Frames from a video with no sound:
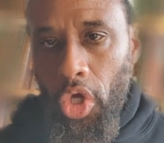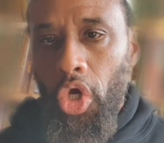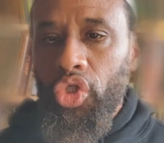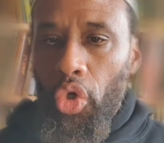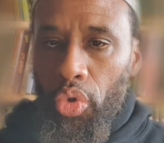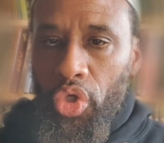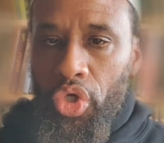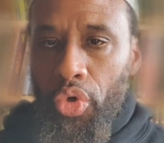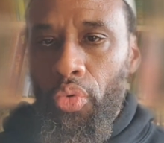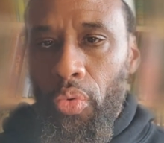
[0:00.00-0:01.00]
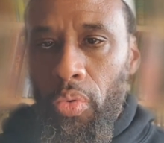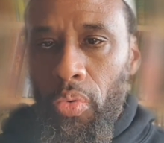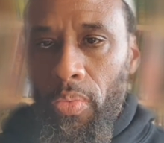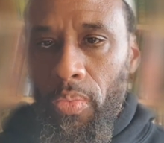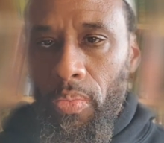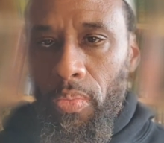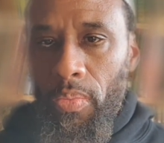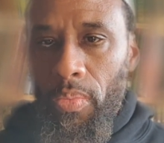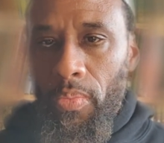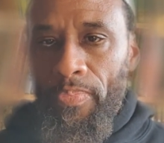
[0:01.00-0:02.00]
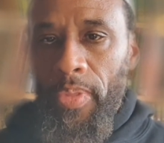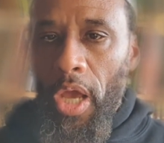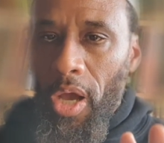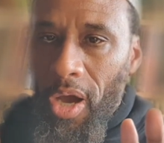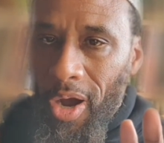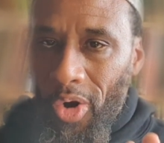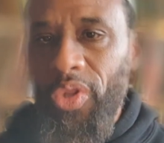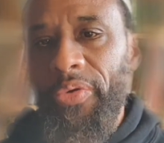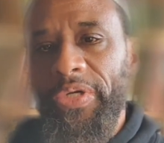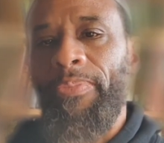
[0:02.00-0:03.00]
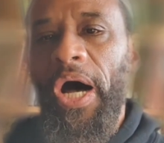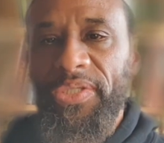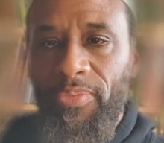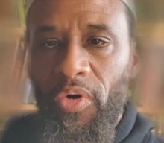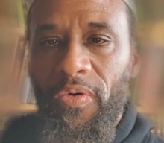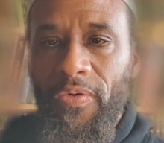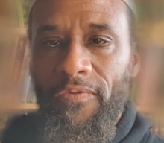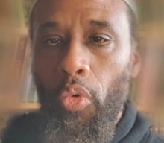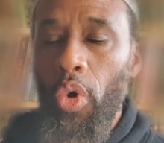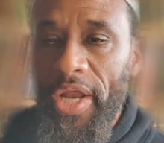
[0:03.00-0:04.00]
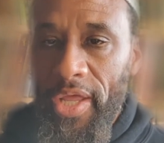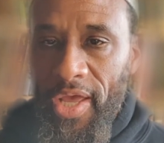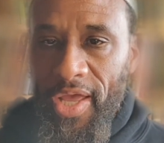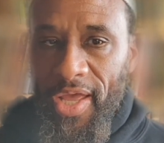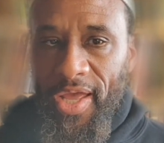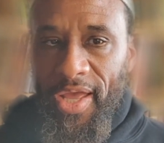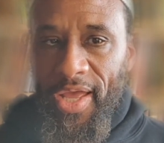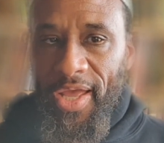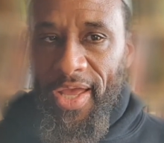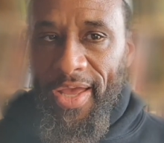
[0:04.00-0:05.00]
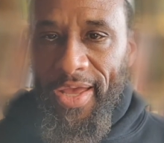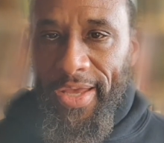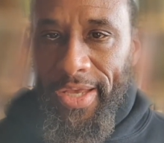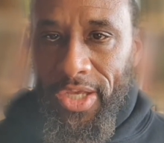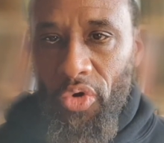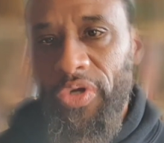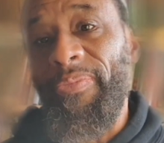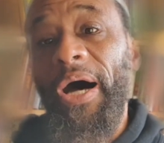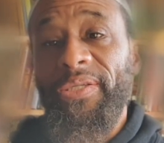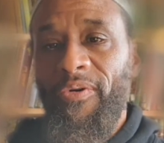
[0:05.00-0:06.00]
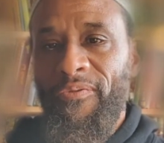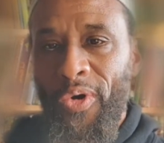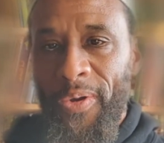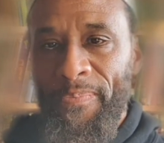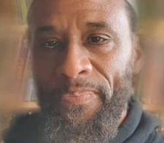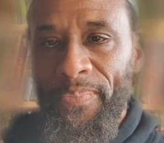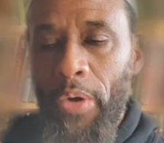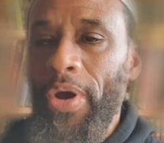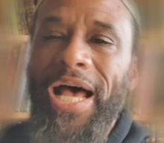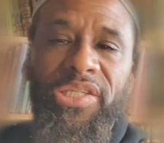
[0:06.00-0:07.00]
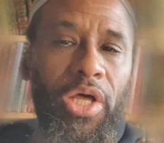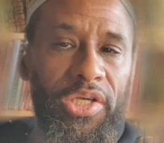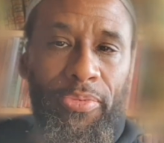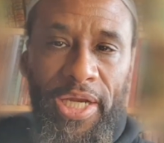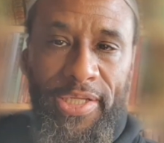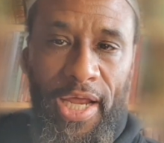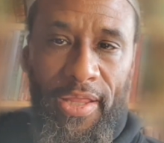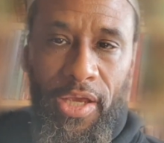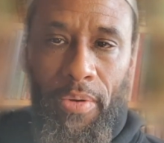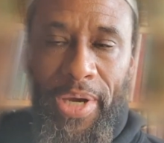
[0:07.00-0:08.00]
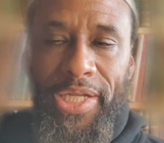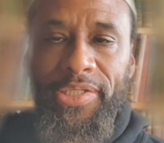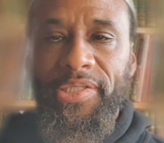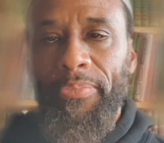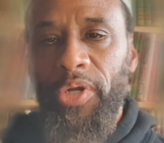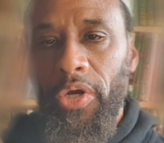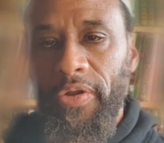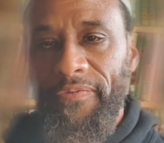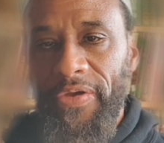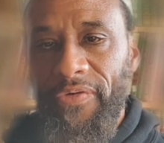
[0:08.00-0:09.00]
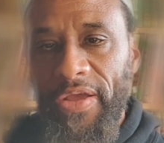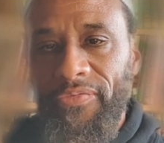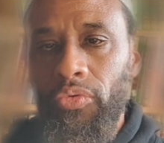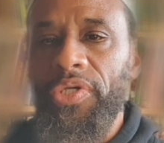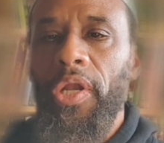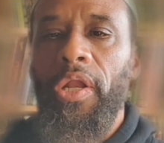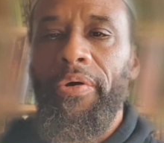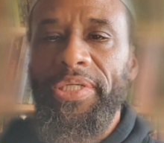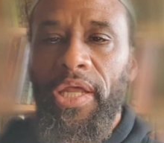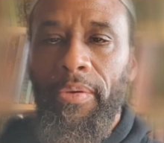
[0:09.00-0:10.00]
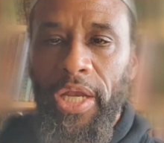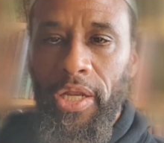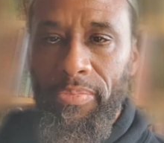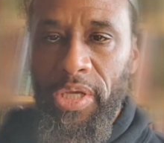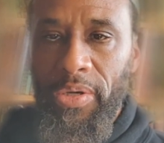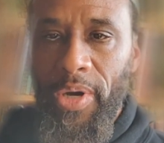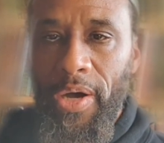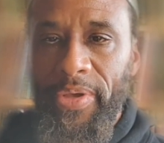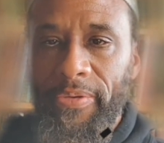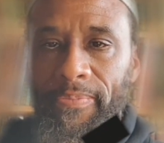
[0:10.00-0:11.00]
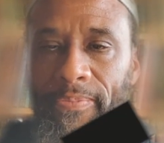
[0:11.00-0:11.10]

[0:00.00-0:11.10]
So you are only responsible for what you're responsible for. And we ask Allah subhanahu wa ta'ala the Almighty to accept our good and forgive our evil. Sallallahu alaihi wasallam ala Muhammad.